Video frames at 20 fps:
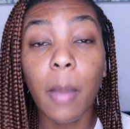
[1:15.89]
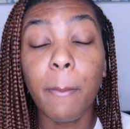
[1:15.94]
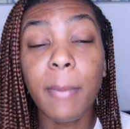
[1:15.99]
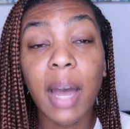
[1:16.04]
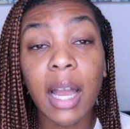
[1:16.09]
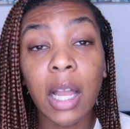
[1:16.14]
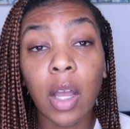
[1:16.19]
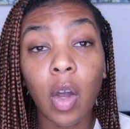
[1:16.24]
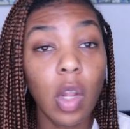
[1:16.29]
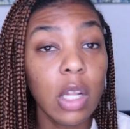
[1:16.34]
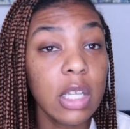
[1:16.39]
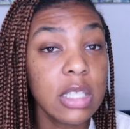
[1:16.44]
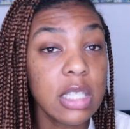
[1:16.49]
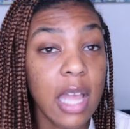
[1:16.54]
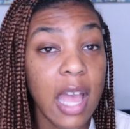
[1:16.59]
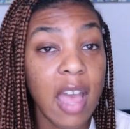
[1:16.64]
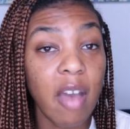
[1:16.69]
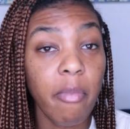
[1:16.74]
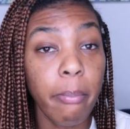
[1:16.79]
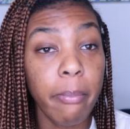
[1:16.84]
My goal is
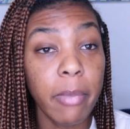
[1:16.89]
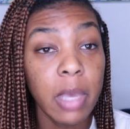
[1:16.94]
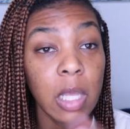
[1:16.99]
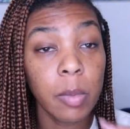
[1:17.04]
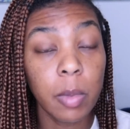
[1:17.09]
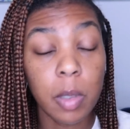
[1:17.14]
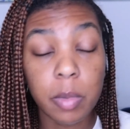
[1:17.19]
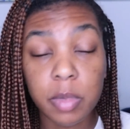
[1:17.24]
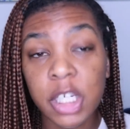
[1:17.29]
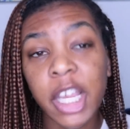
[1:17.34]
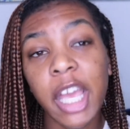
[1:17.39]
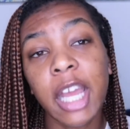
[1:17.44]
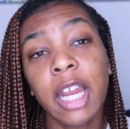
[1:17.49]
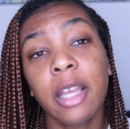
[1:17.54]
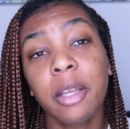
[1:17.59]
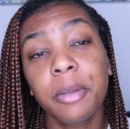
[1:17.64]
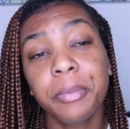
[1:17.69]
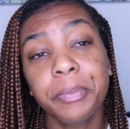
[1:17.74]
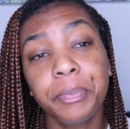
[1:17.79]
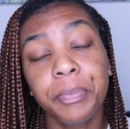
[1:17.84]
to have minimum
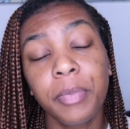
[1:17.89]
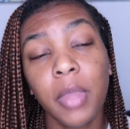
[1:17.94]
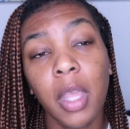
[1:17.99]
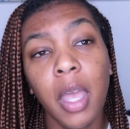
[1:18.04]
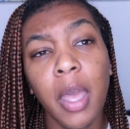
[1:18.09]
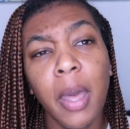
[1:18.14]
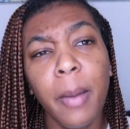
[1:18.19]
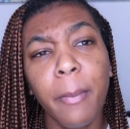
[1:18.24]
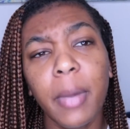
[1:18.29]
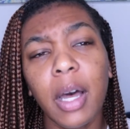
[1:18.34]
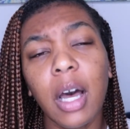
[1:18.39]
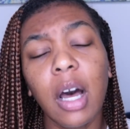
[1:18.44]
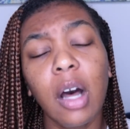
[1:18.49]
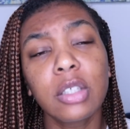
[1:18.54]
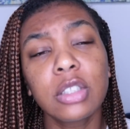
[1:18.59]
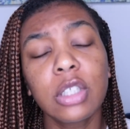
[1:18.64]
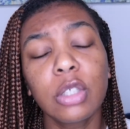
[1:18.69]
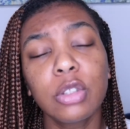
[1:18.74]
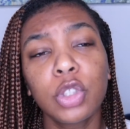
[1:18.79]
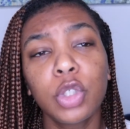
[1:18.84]
shedding, but
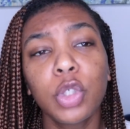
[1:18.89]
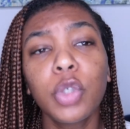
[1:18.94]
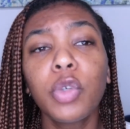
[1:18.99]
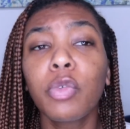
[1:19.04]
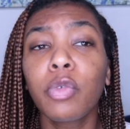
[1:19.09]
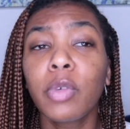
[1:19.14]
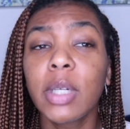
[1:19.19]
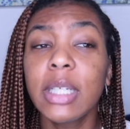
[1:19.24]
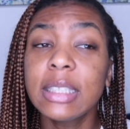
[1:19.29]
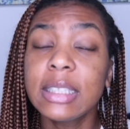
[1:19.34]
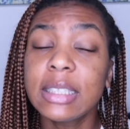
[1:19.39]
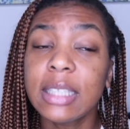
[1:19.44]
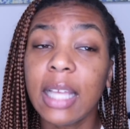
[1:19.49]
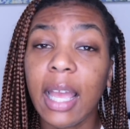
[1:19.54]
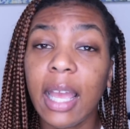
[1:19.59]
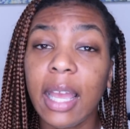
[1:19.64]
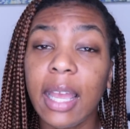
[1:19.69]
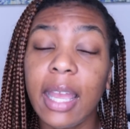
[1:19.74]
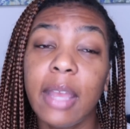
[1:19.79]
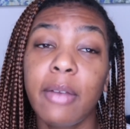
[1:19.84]
also to
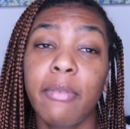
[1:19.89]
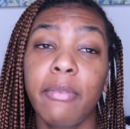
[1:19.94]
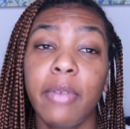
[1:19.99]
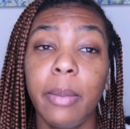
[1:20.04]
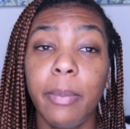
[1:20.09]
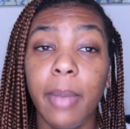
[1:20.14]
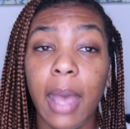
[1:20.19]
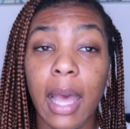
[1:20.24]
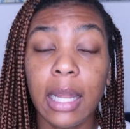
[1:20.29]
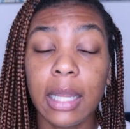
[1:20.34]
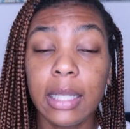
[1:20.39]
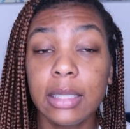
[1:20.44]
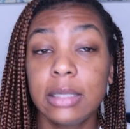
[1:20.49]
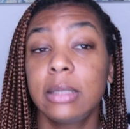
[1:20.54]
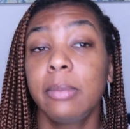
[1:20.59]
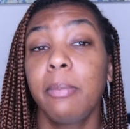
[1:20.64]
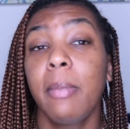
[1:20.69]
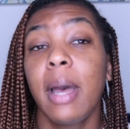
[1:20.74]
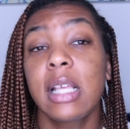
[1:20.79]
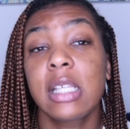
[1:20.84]
reset and
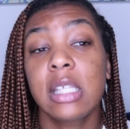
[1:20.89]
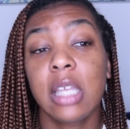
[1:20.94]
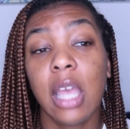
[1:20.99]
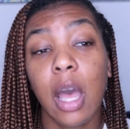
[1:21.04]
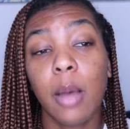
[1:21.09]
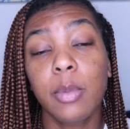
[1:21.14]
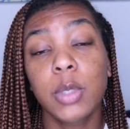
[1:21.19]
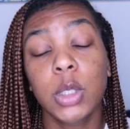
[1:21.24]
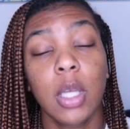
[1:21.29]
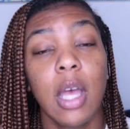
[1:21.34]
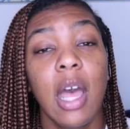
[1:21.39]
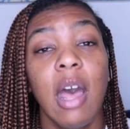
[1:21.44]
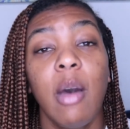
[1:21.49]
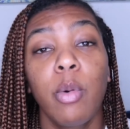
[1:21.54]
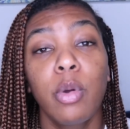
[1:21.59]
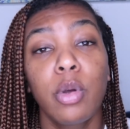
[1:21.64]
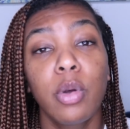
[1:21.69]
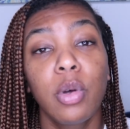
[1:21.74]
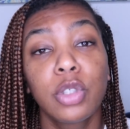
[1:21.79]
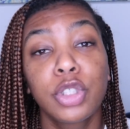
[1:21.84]
rebalance my scalp. So I
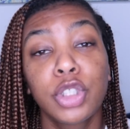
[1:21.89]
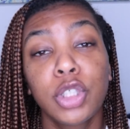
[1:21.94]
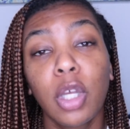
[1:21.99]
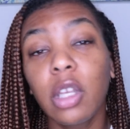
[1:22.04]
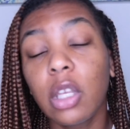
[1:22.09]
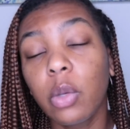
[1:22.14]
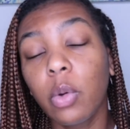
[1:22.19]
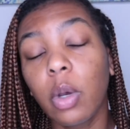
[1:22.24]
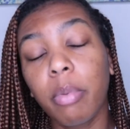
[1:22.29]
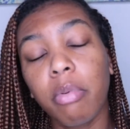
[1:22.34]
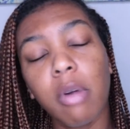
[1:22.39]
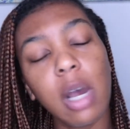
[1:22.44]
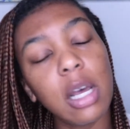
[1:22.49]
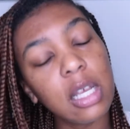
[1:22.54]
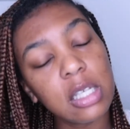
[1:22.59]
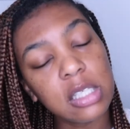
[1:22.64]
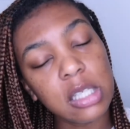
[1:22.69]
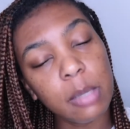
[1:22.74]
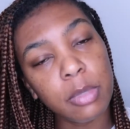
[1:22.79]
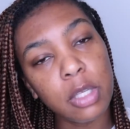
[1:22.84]
will show you what
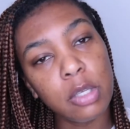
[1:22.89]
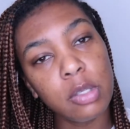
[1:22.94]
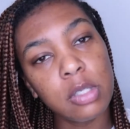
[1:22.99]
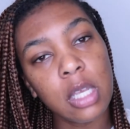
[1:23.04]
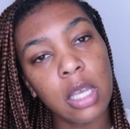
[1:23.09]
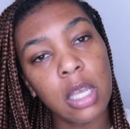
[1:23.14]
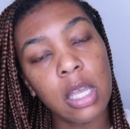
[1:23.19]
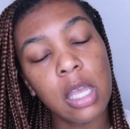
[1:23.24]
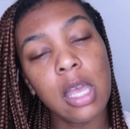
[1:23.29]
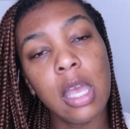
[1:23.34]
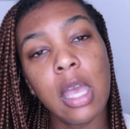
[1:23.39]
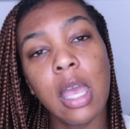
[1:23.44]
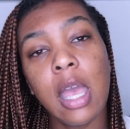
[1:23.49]
products I'm using.